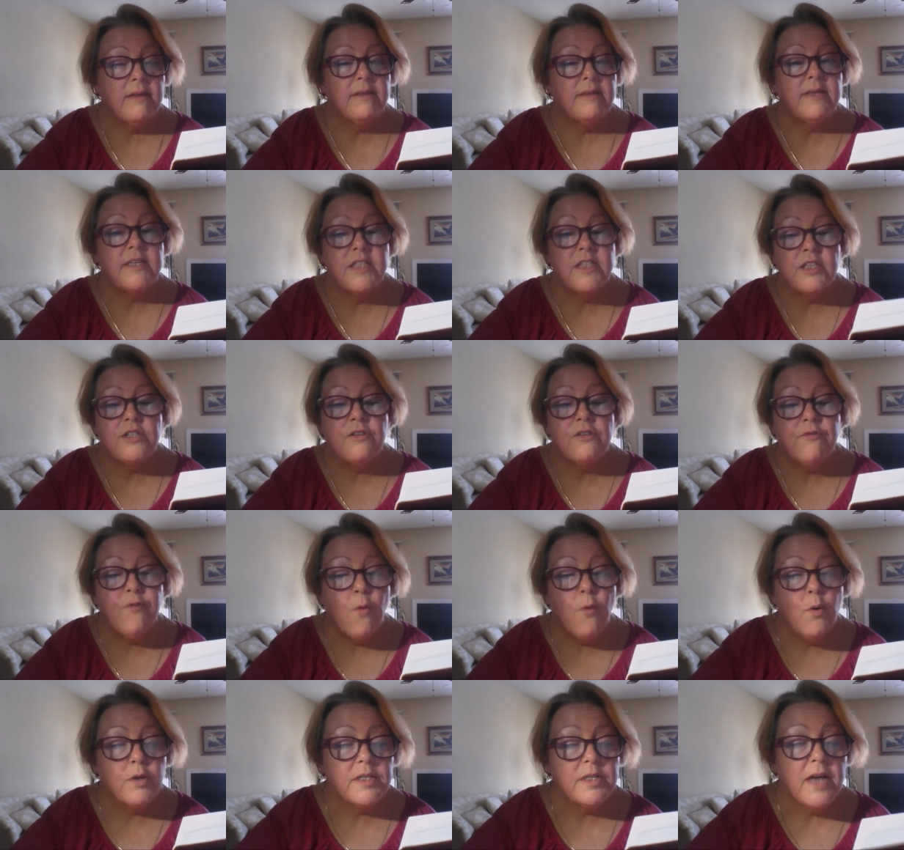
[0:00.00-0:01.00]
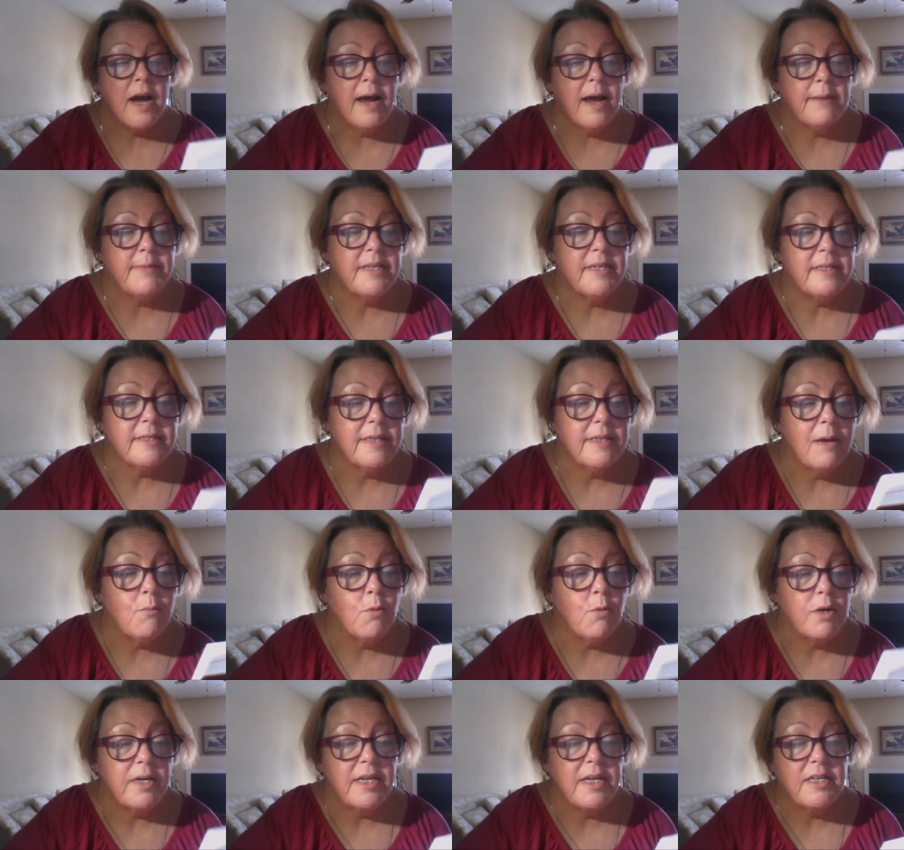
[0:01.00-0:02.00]
This is the fourth time it's
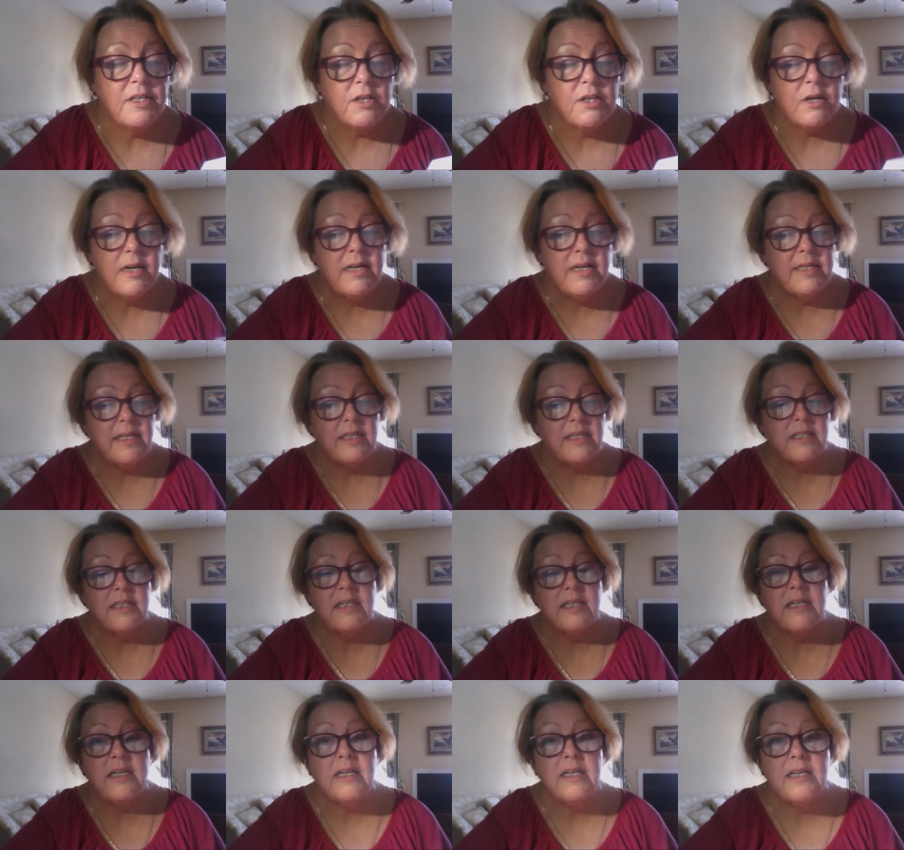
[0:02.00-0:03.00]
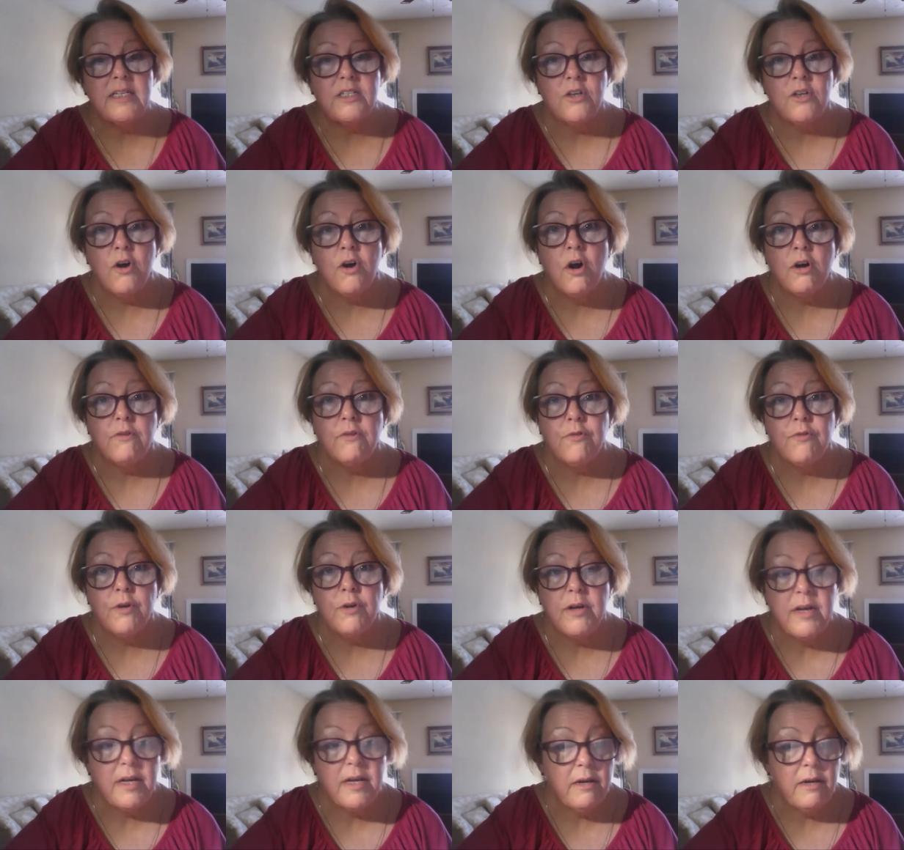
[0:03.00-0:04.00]
someone in 316 has gone for
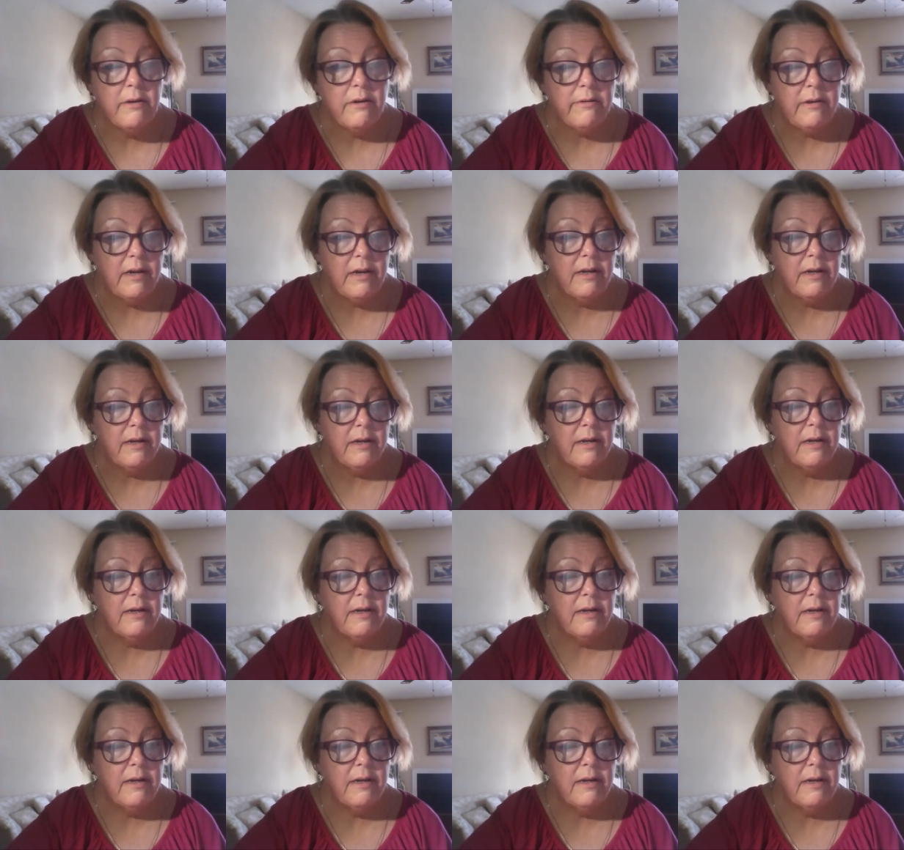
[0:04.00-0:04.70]
a hearing.